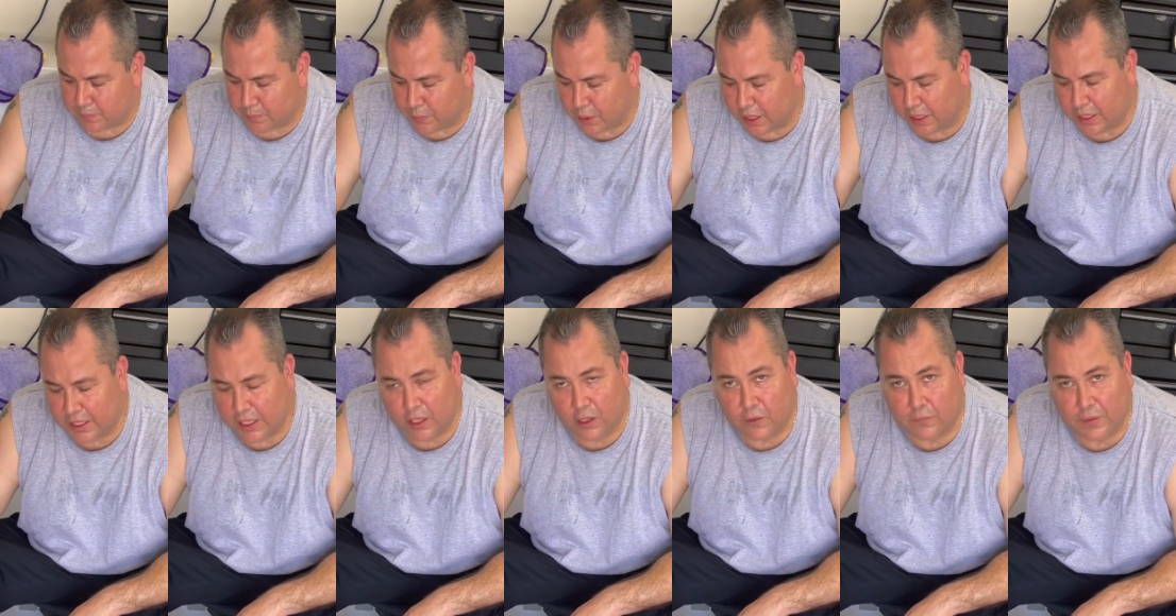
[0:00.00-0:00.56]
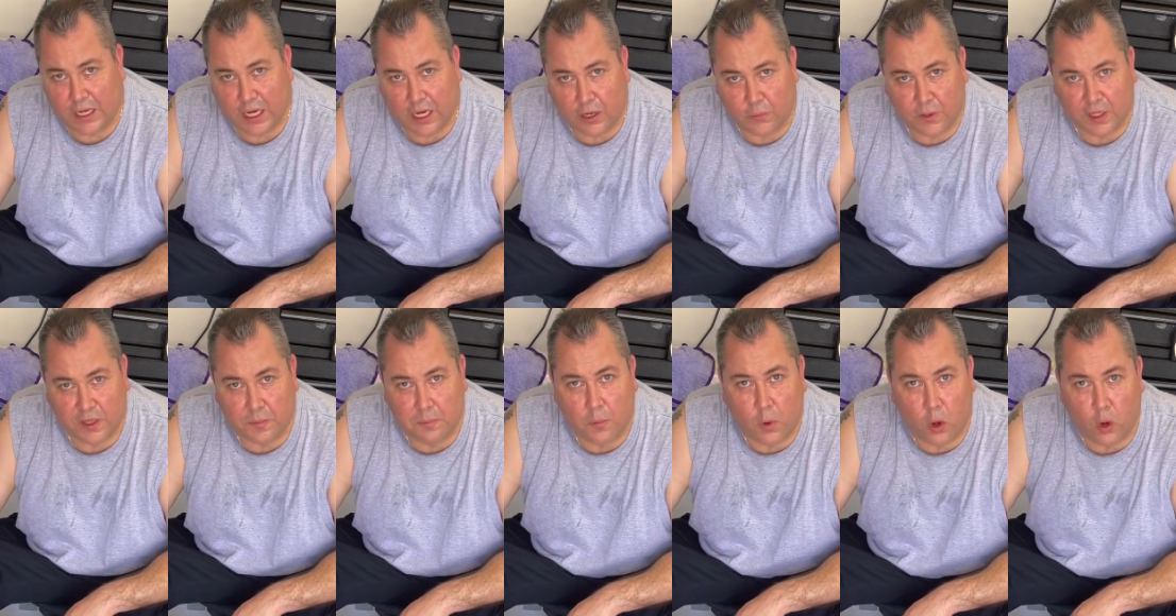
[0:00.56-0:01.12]
bucket over here
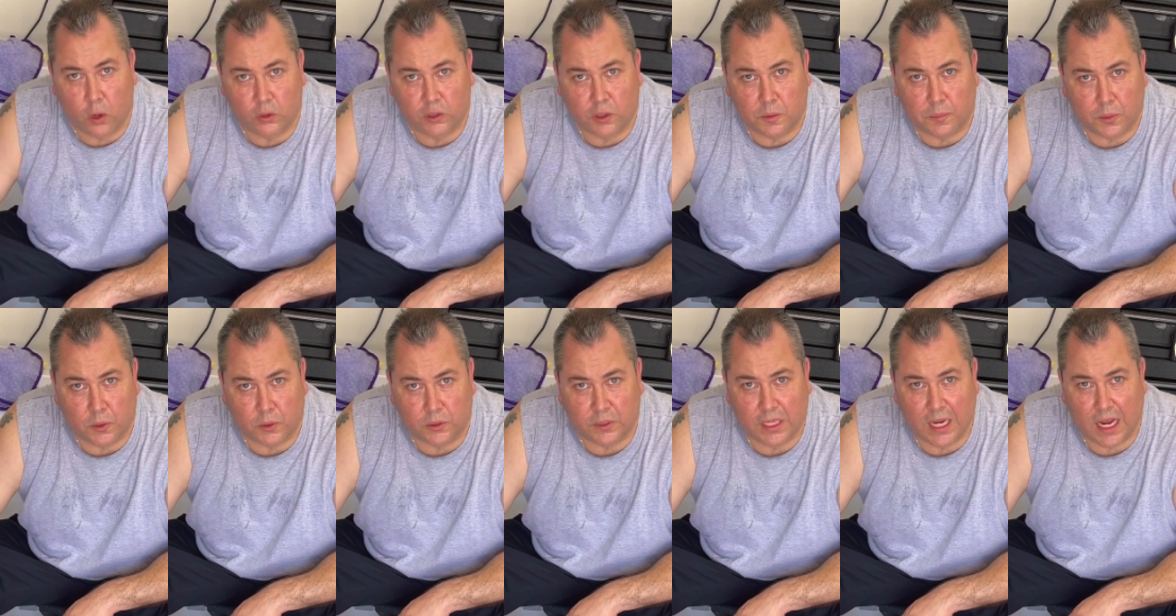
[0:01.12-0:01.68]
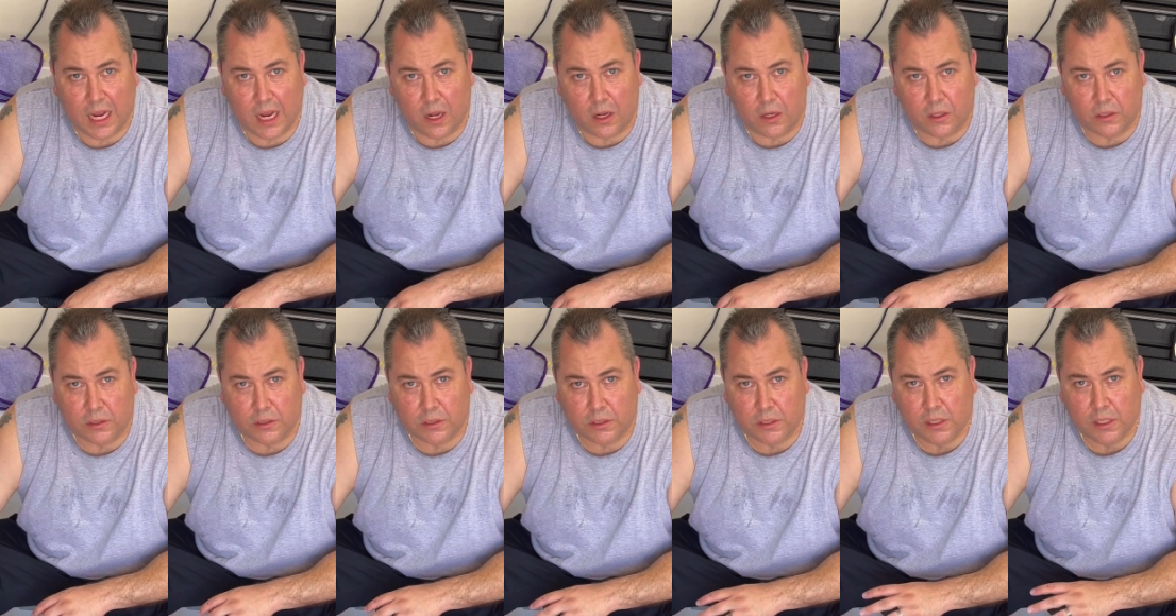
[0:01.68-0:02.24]
with multiple
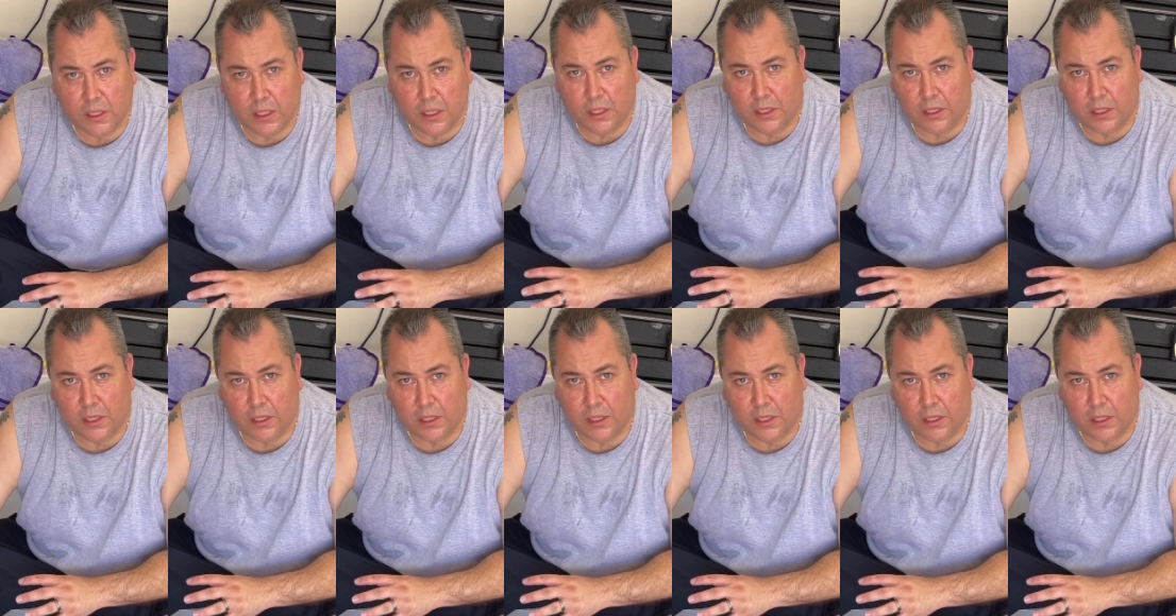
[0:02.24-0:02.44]
towels,